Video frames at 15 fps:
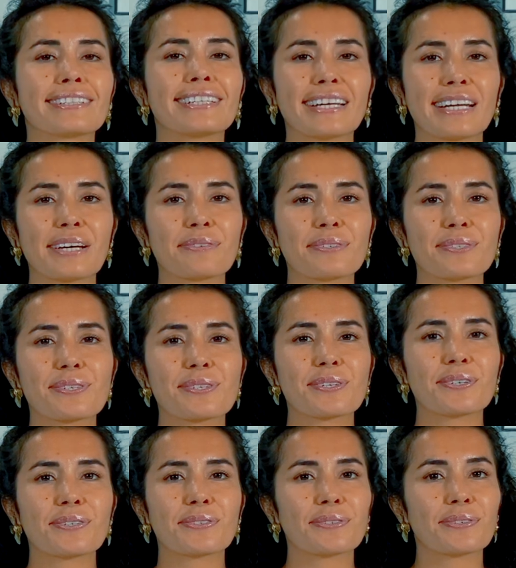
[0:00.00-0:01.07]
Then I will show
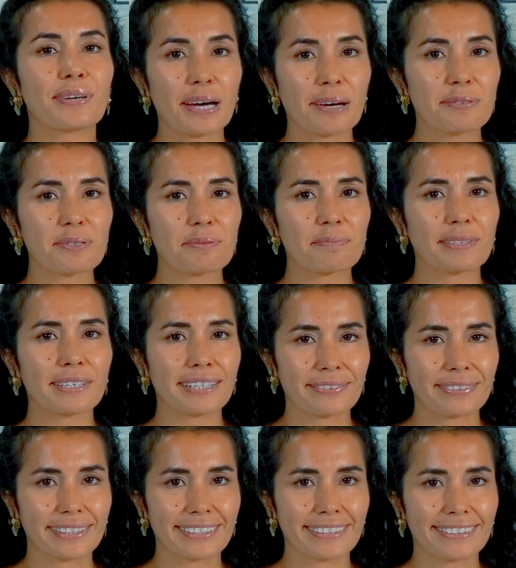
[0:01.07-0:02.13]
you how to play with
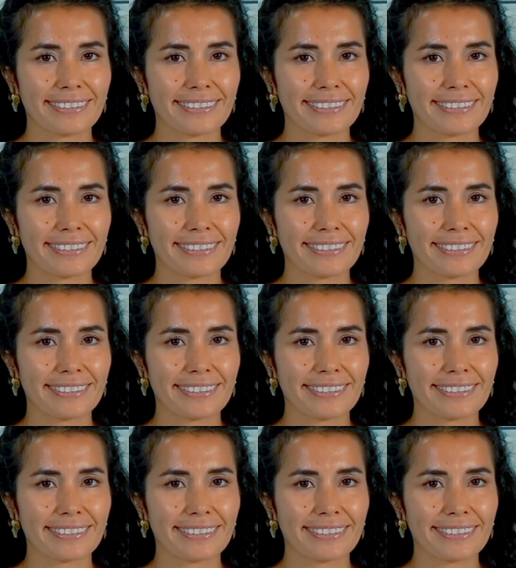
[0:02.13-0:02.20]
it.